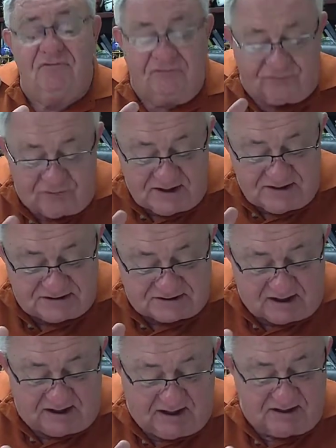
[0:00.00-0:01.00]

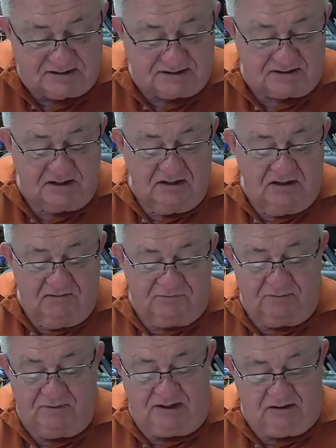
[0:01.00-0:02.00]
frees us
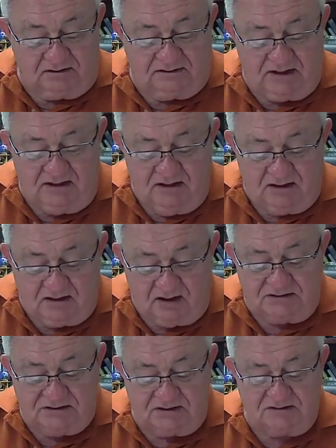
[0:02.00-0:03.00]
from a guilty
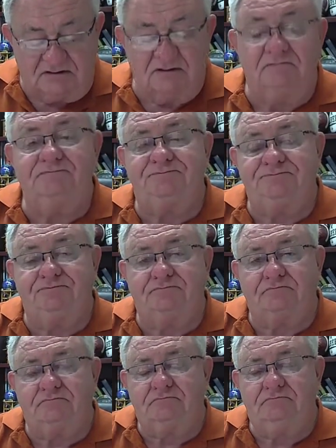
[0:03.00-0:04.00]
conscience.
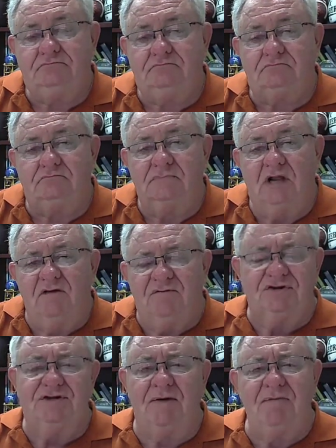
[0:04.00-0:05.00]

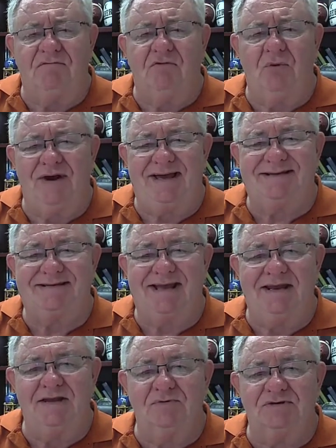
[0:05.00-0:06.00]
First time ever went ice
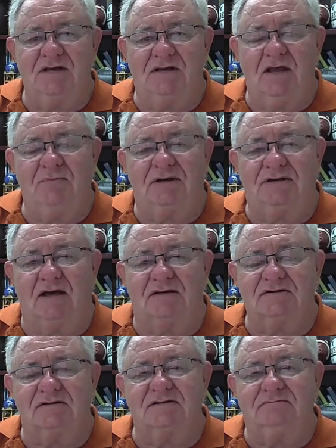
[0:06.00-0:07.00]
skating was in Lubbock,
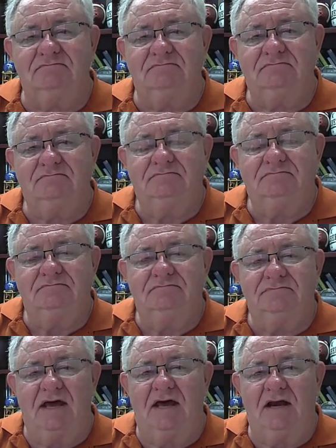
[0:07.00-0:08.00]
Texas.
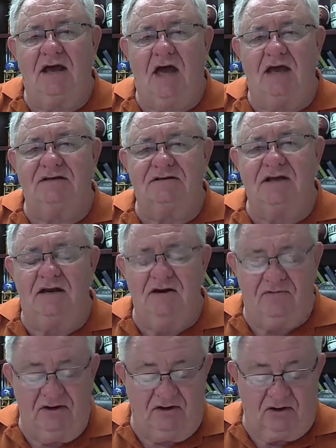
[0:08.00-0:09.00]
They had an ice
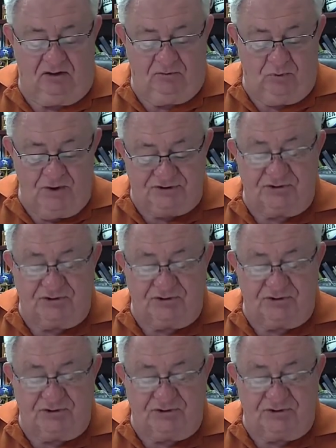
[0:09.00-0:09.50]
skating rink called